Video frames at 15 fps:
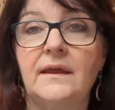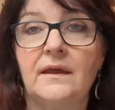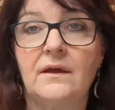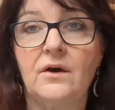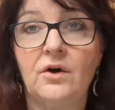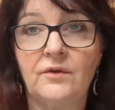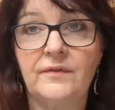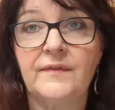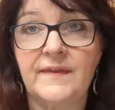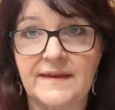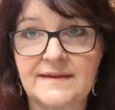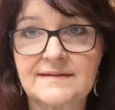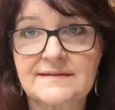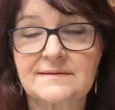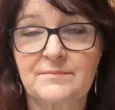on
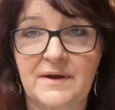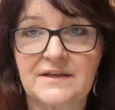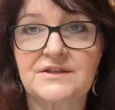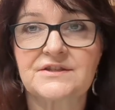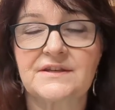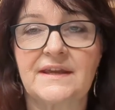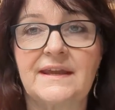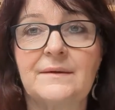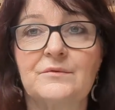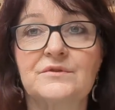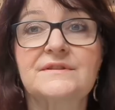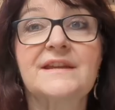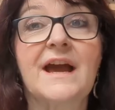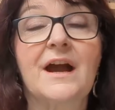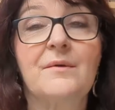this spreadsheet it will
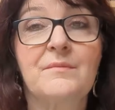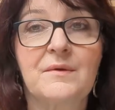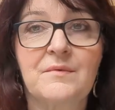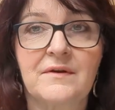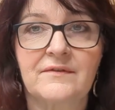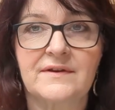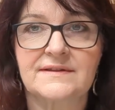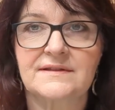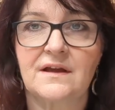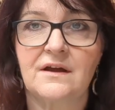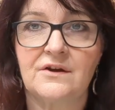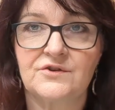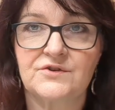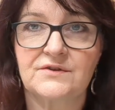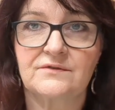tell me whether it's
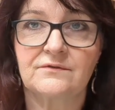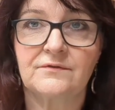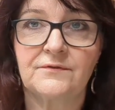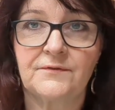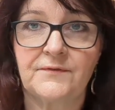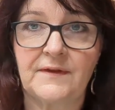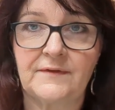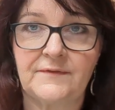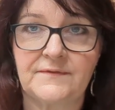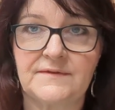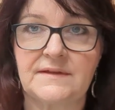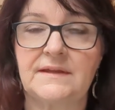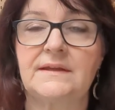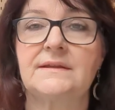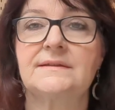
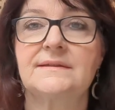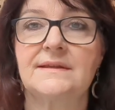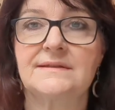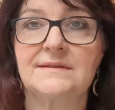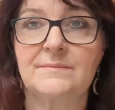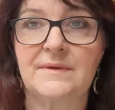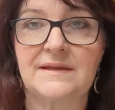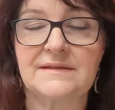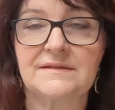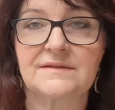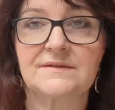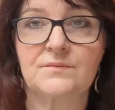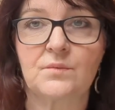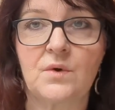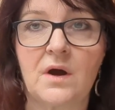150
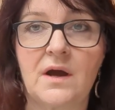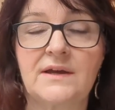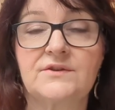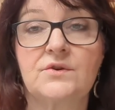centimeters wide